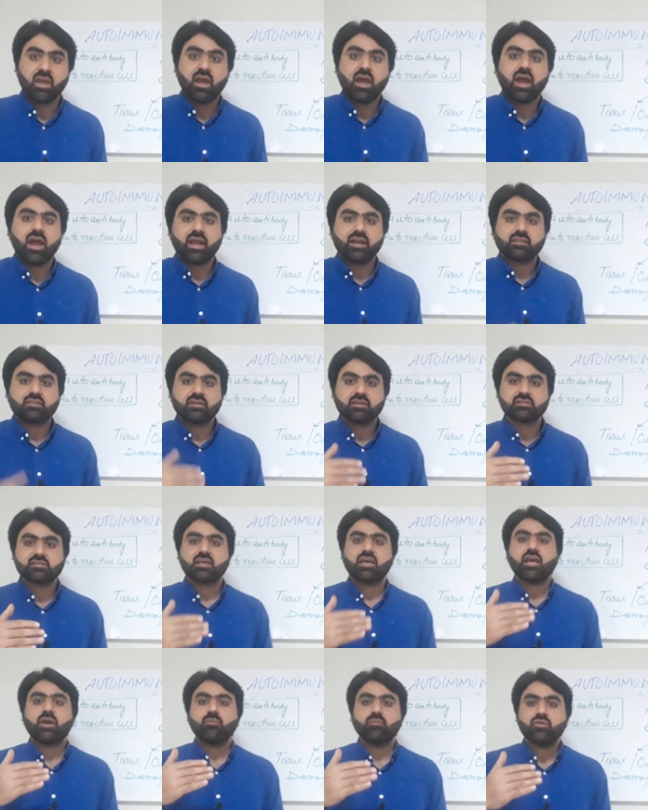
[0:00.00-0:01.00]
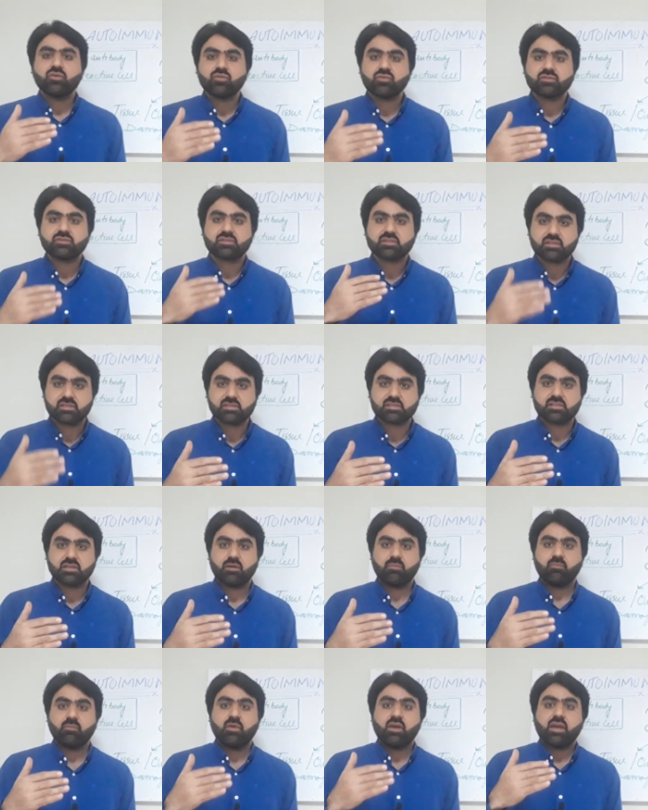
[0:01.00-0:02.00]
and this immune
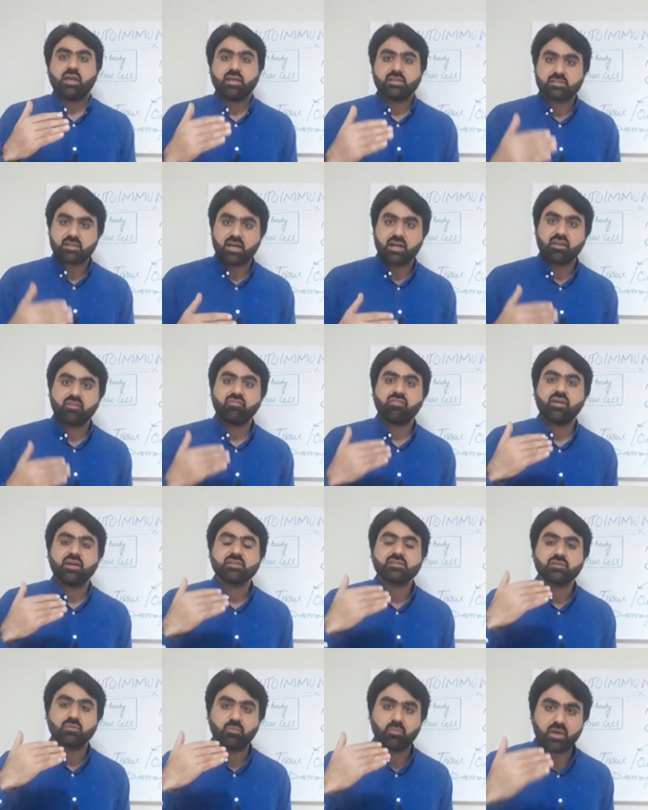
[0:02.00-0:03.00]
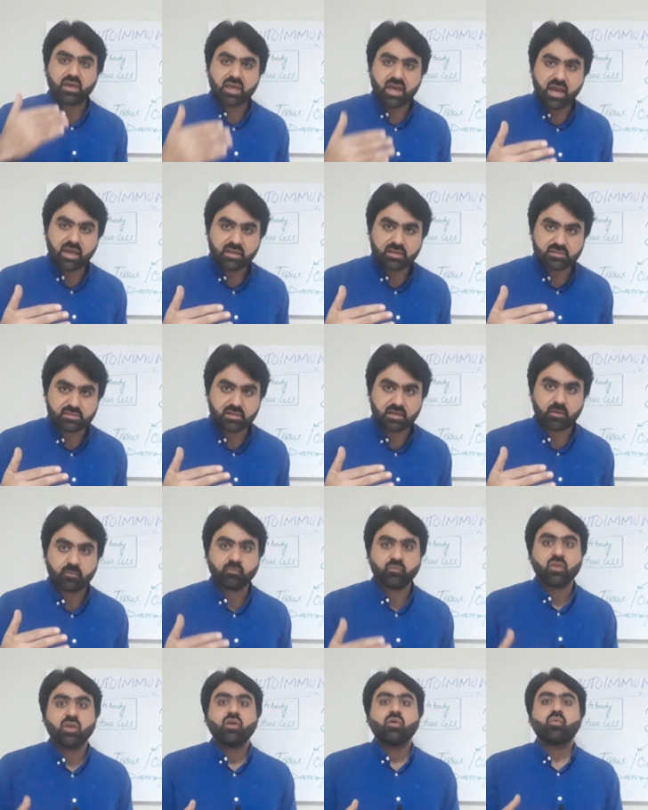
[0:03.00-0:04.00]
system is a defense
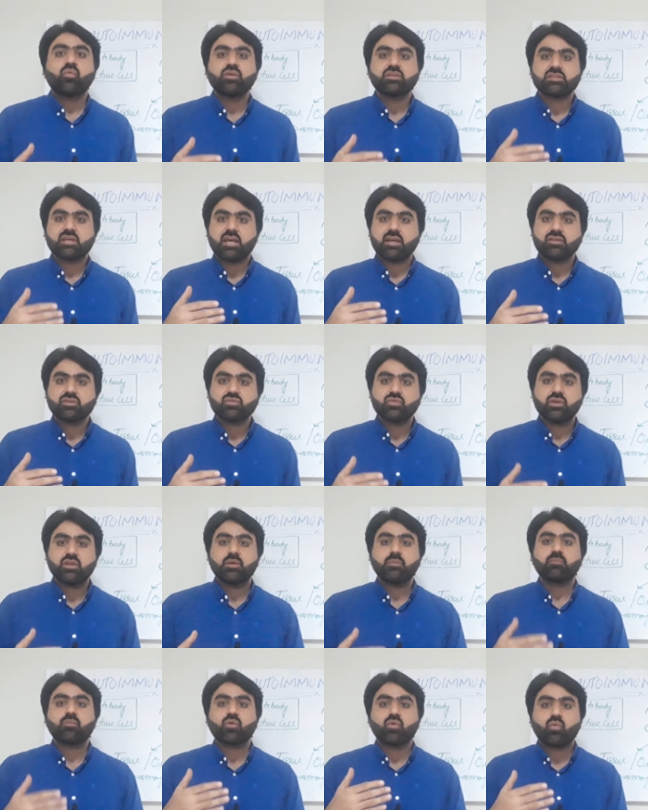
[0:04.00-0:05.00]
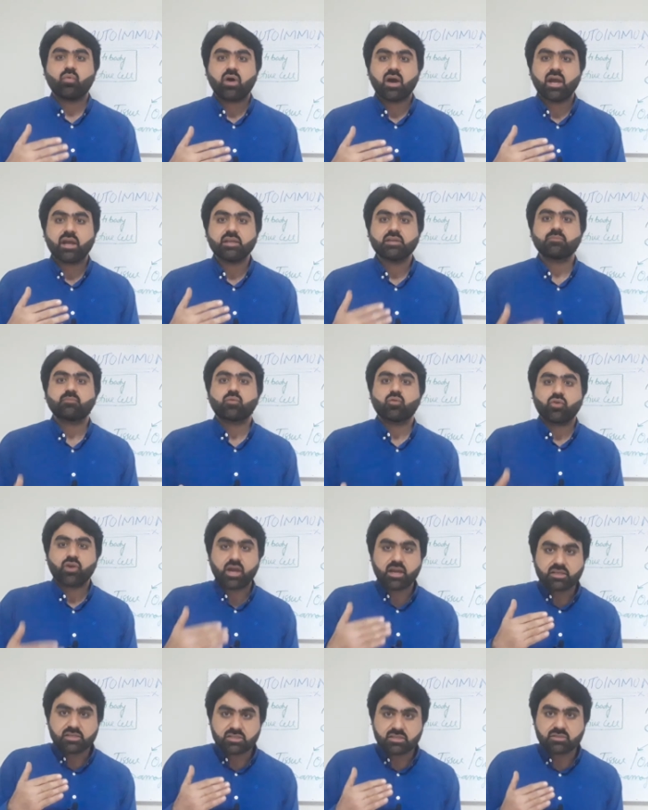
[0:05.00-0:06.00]
mechanism which actually provide
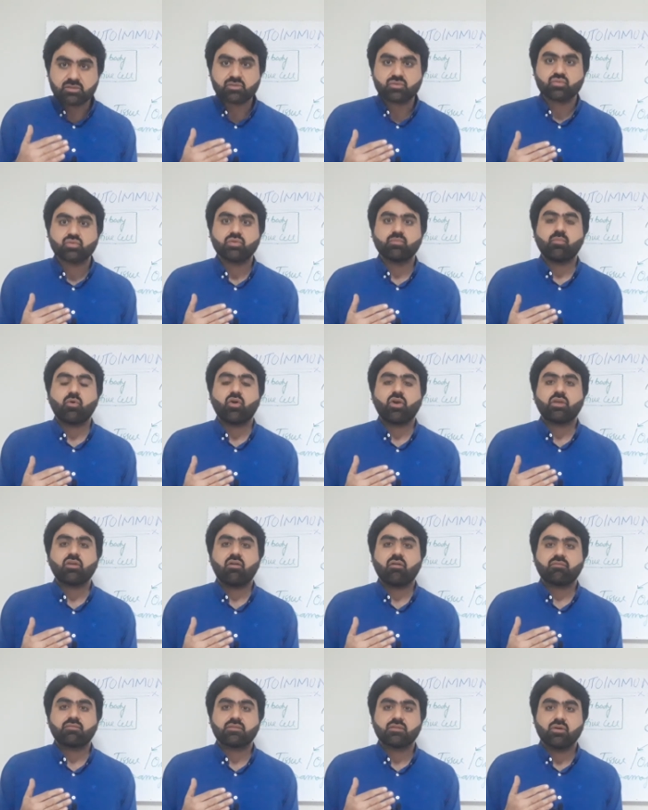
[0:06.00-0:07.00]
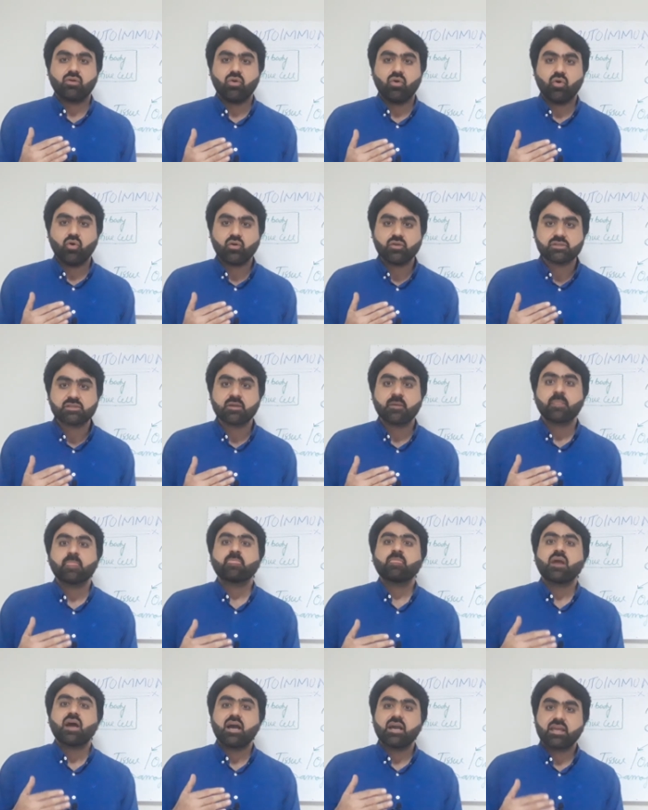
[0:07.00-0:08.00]
protection to the body of the host
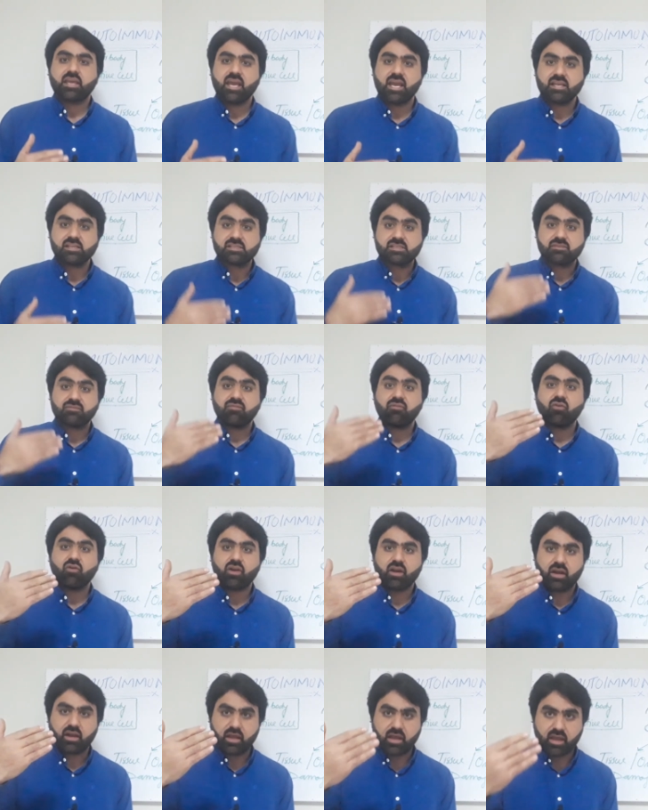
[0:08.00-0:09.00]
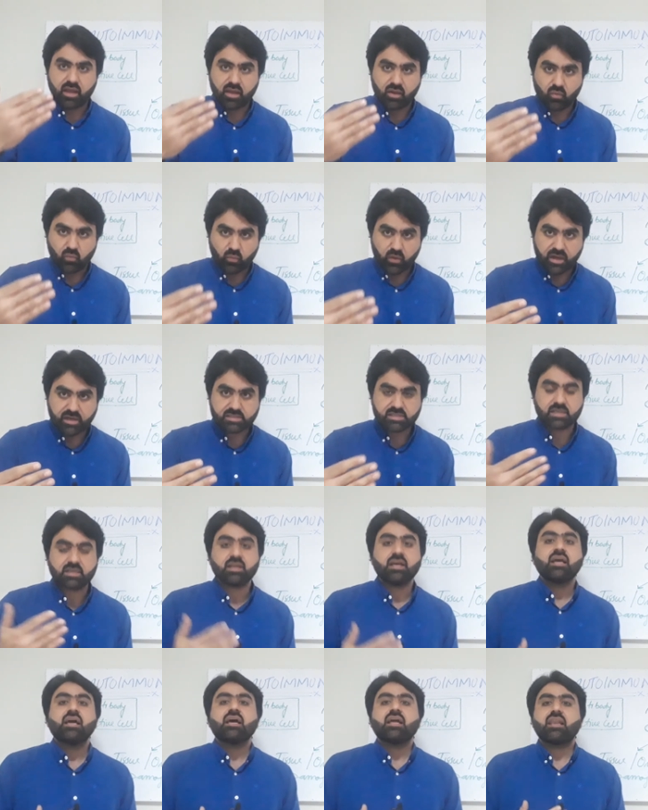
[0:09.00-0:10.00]
against foreign
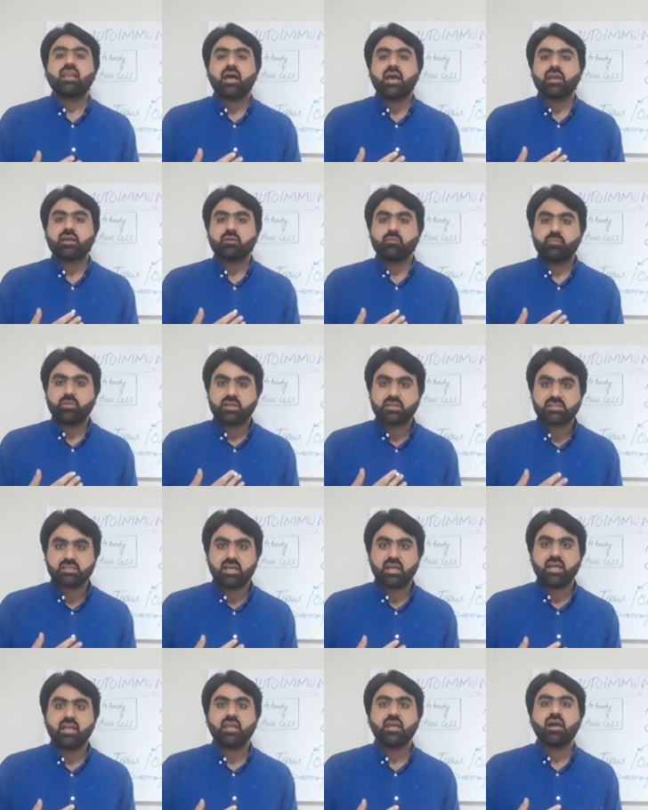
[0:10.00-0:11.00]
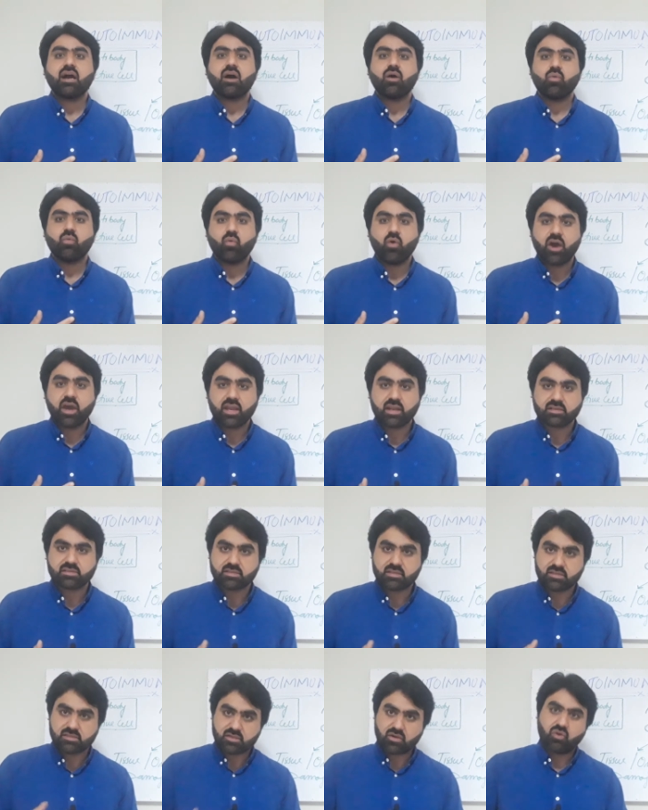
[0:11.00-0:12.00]
invader like bacteria,
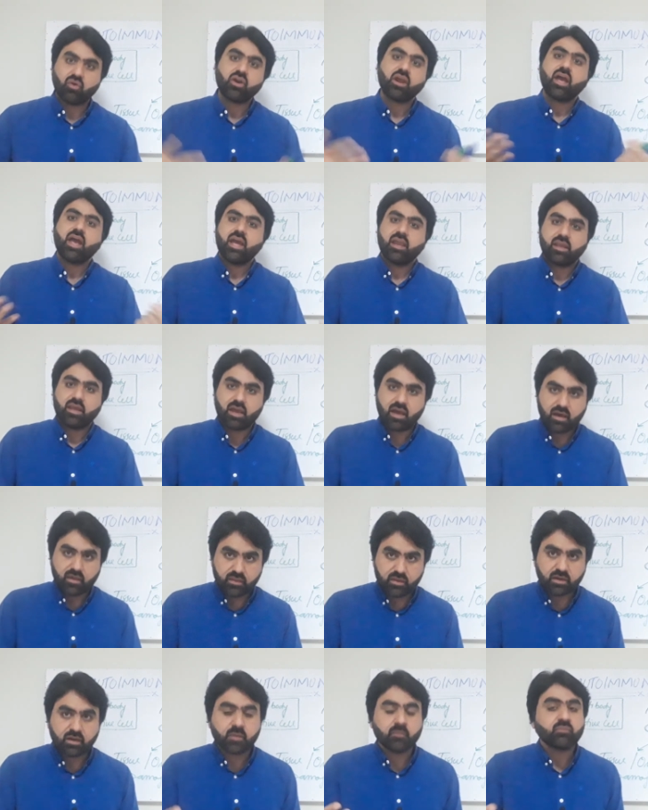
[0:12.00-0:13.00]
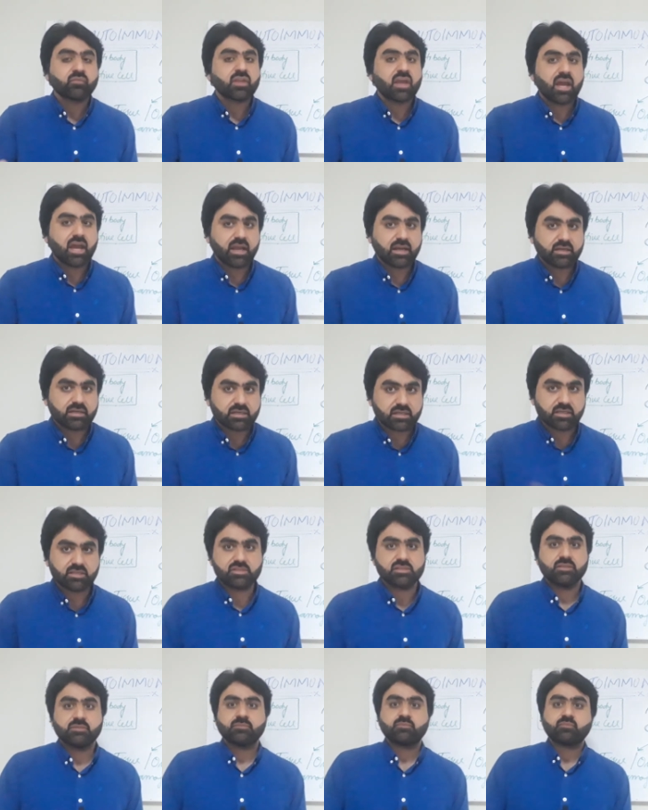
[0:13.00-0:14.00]
viruses or any other
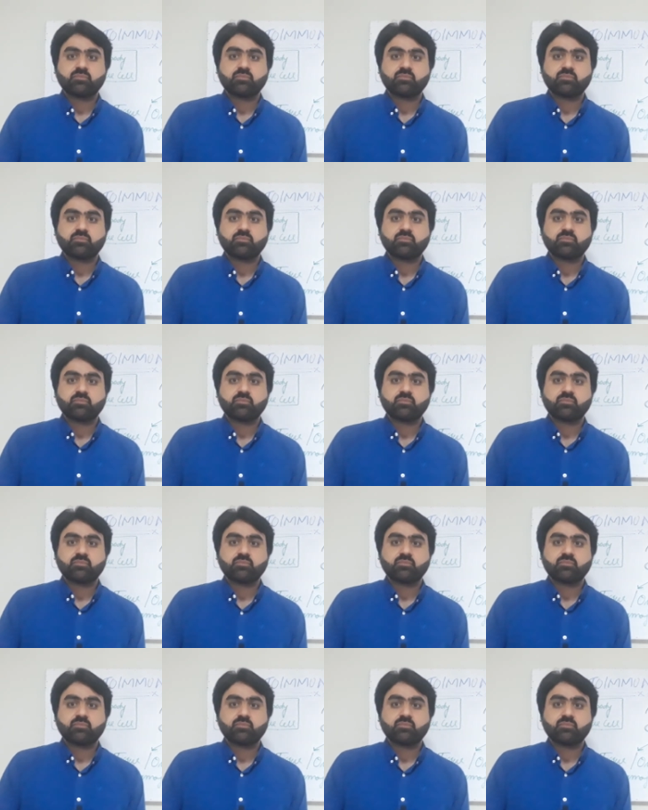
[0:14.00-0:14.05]
antigen.